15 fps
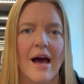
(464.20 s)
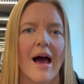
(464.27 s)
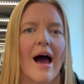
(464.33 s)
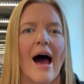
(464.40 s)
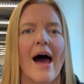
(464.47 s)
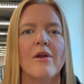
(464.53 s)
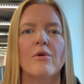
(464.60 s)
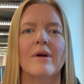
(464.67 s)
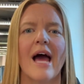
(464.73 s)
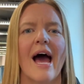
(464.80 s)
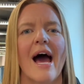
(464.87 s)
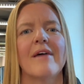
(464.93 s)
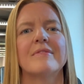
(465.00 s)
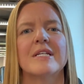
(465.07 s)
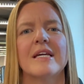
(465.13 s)
I don't
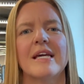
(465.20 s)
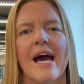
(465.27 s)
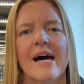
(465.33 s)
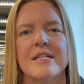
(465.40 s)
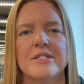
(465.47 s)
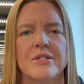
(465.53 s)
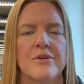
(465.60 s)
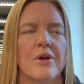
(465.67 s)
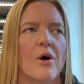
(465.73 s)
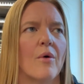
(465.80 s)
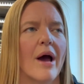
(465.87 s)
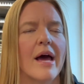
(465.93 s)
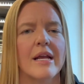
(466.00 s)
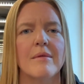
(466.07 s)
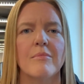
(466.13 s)
have to guess,
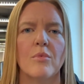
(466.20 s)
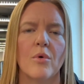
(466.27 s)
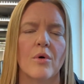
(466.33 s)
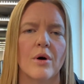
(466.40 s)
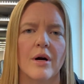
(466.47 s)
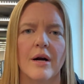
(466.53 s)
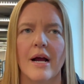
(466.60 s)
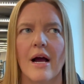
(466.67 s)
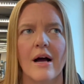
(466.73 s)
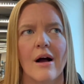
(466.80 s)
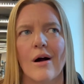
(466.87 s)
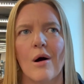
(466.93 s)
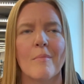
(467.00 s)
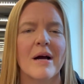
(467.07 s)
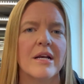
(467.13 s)
anymore.
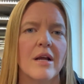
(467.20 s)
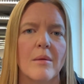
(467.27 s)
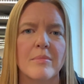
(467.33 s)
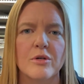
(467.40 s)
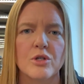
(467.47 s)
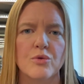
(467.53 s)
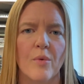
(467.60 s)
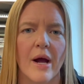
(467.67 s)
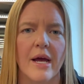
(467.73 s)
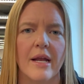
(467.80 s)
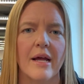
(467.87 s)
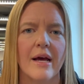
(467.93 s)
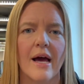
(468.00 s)
Are my numbers right?